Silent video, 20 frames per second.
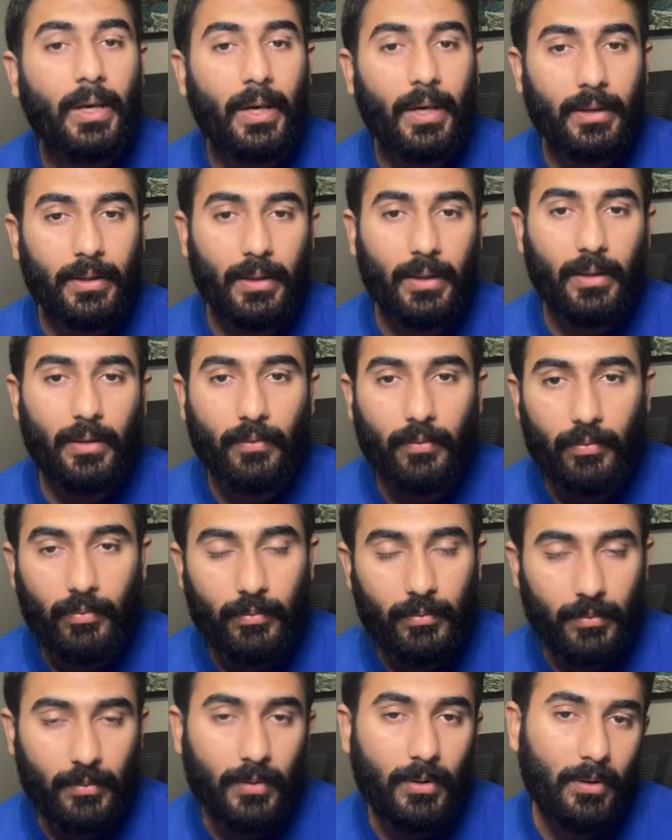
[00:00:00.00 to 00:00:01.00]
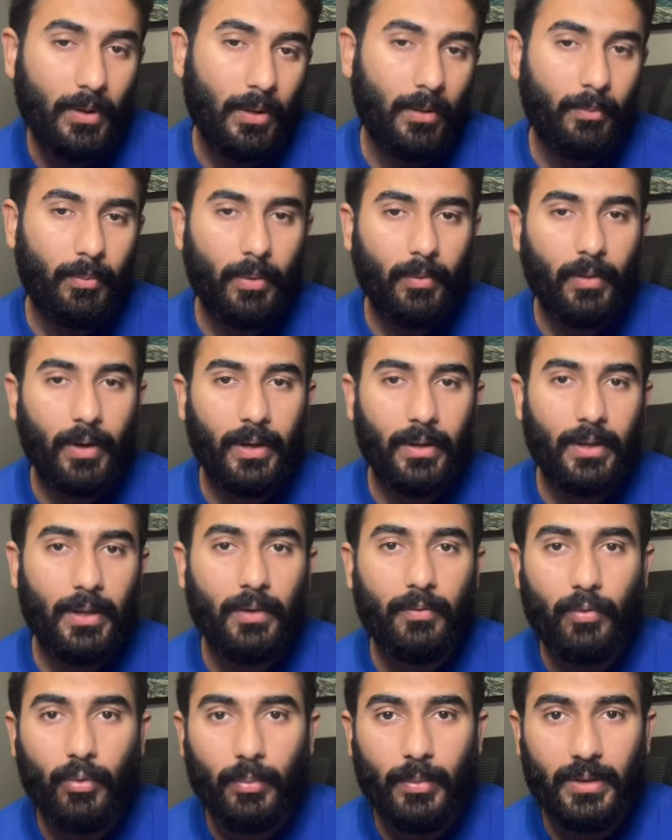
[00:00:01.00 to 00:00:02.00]
and then then provide the
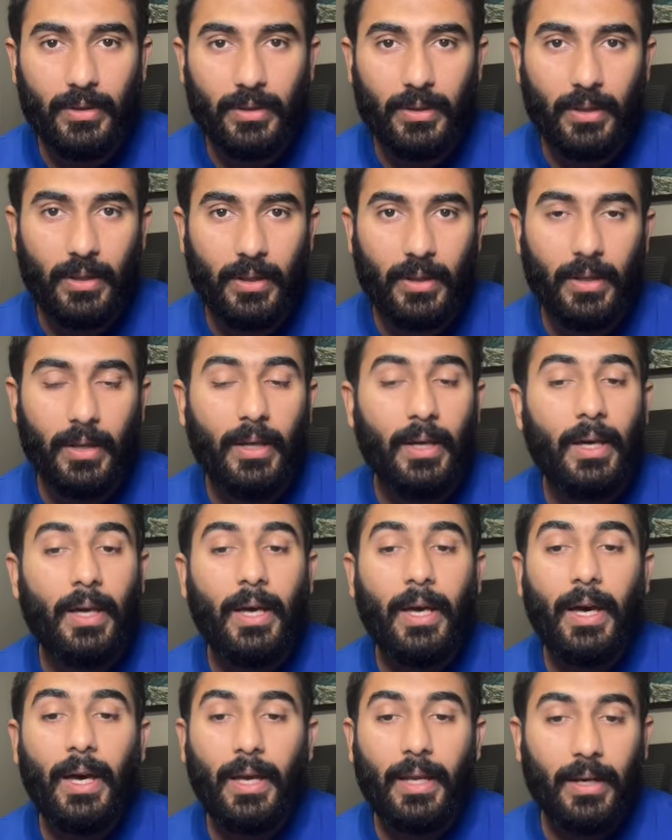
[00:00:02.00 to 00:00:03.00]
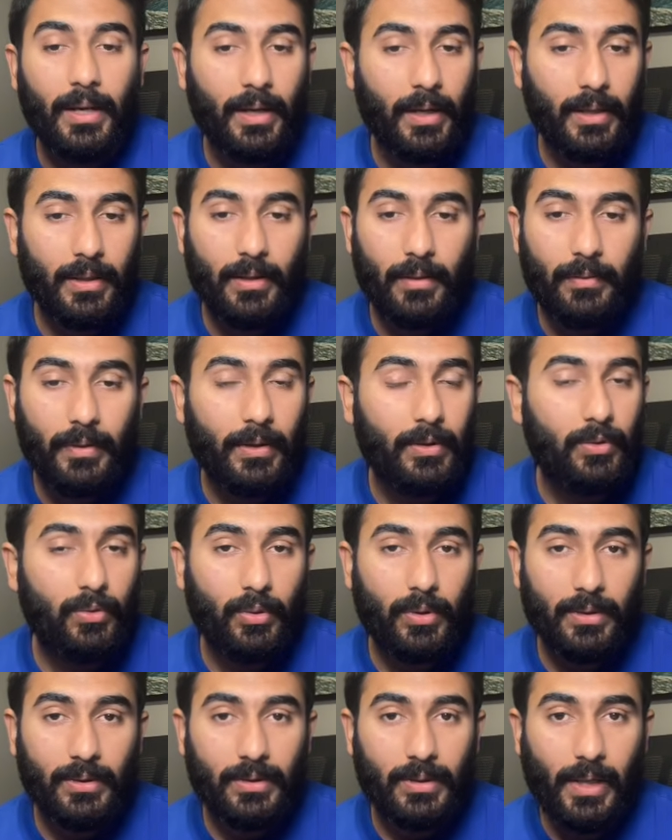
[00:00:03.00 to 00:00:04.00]
information here. And otherwise you
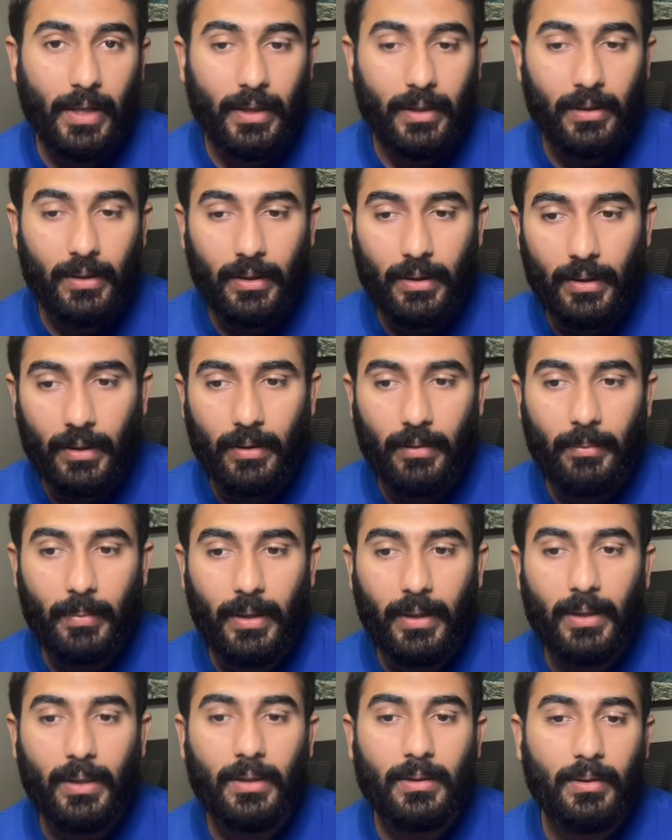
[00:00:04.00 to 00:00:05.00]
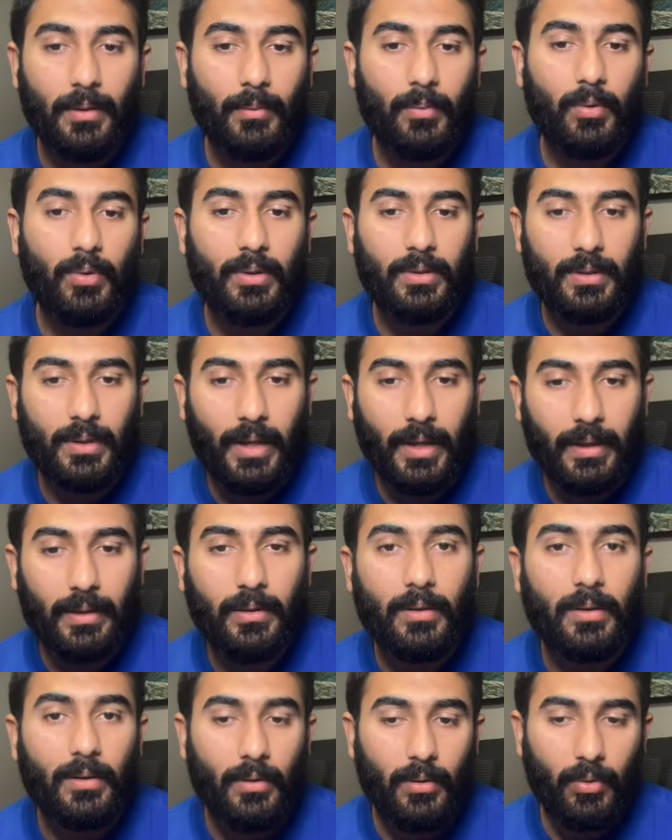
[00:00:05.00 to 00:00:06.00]
can select here. In my case, I'm going to select
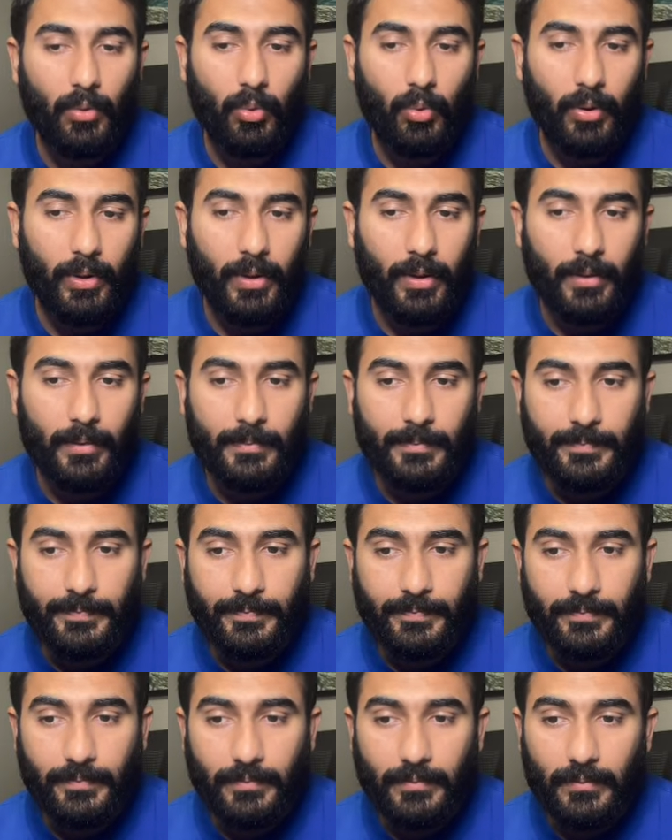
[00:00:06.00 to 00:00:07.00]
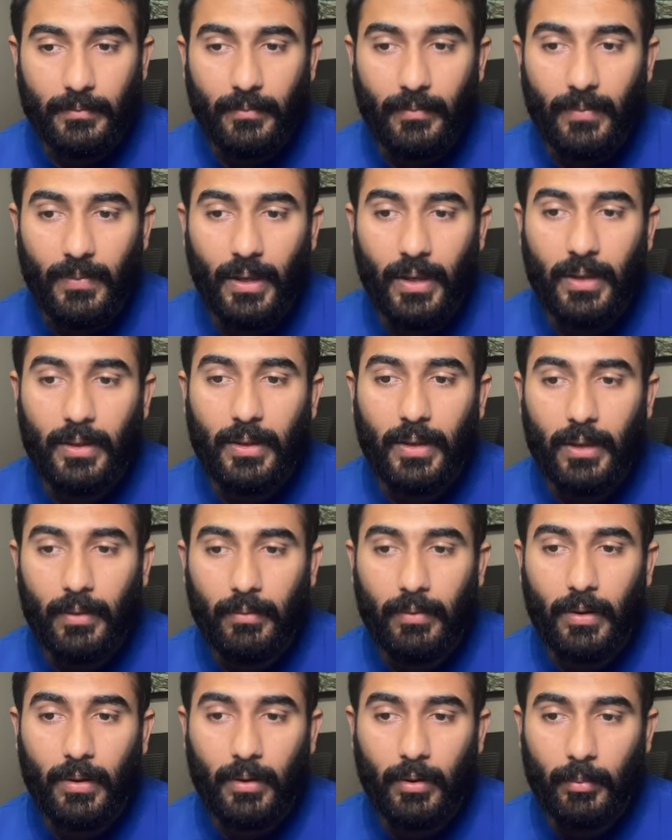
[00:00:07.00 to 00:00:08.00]
no here. And then
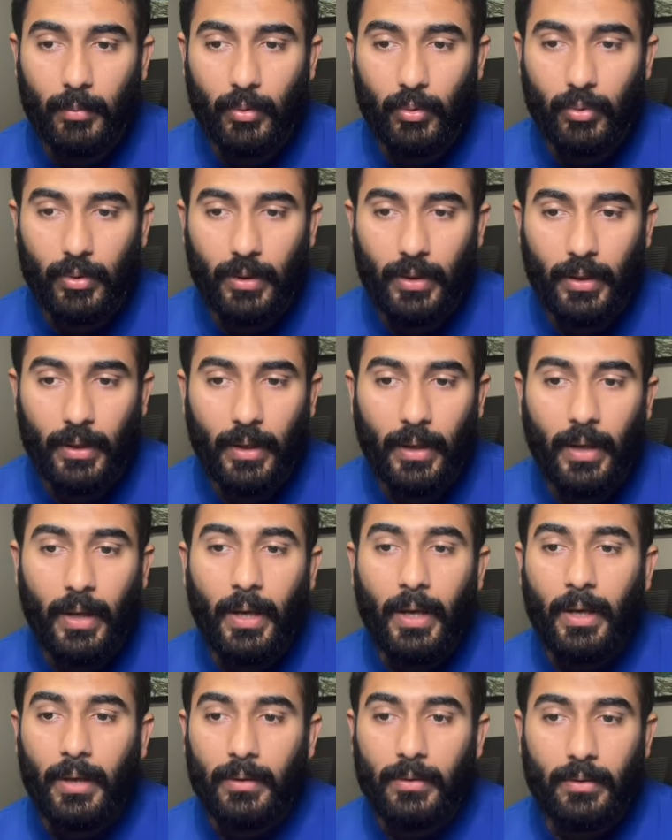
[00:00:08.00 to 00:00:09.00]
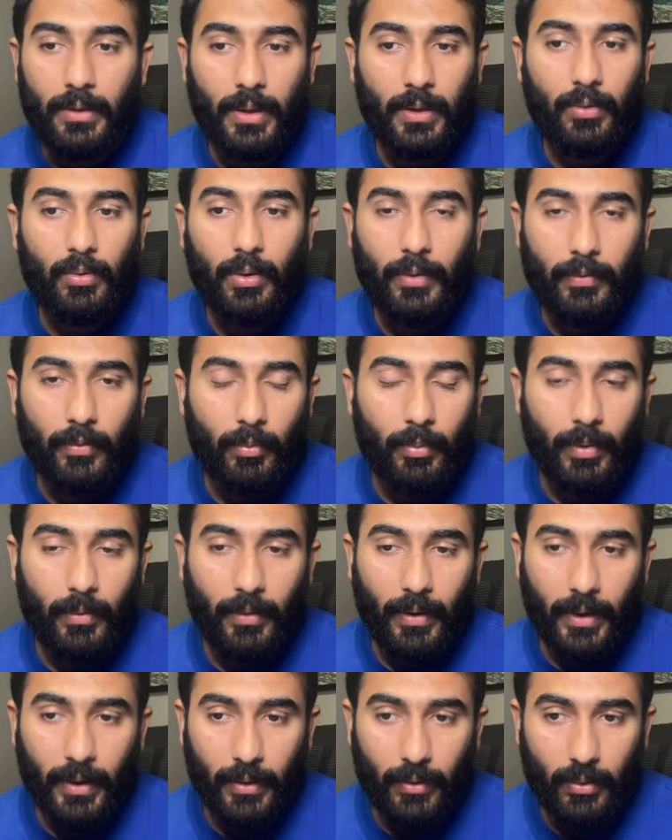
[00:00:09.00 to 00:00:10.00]
we come to there. Then you have to
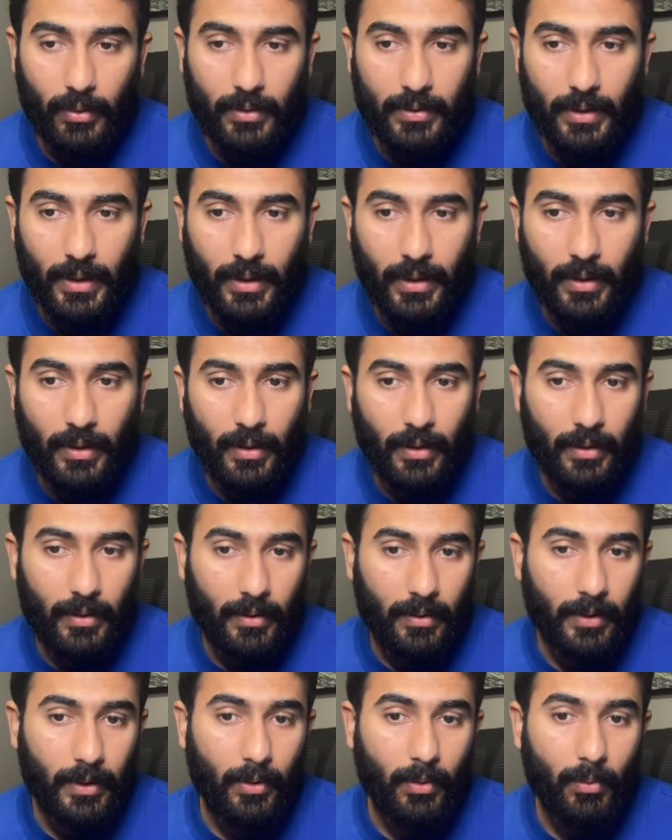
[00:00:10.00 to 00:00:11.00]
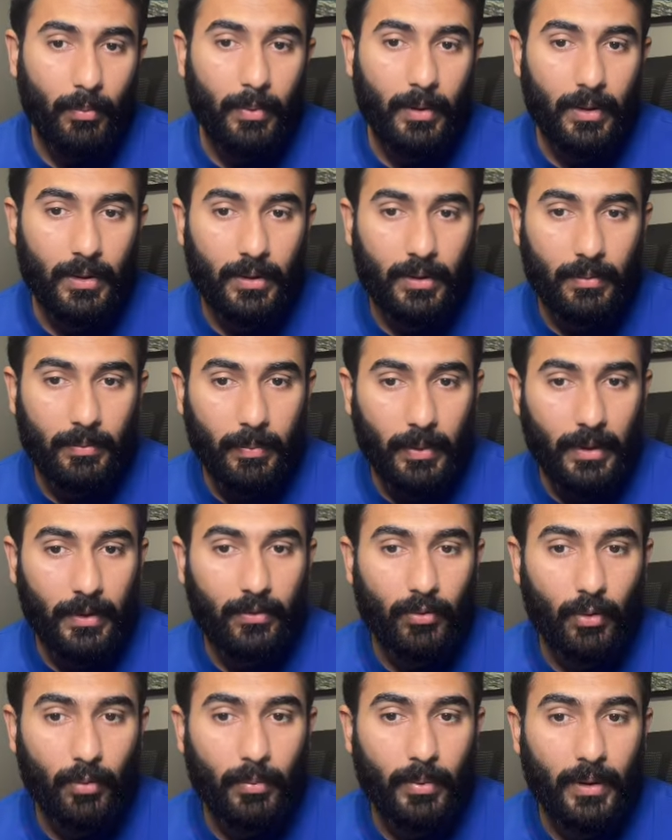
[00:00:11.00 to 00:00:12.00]
provide your gender, date of birth, place
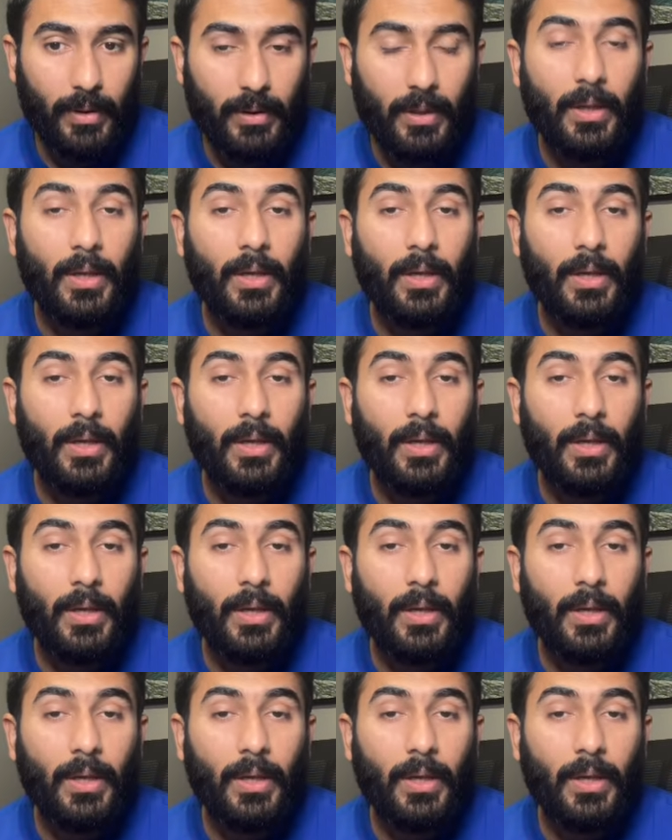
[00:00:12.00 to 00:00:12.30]
of birth,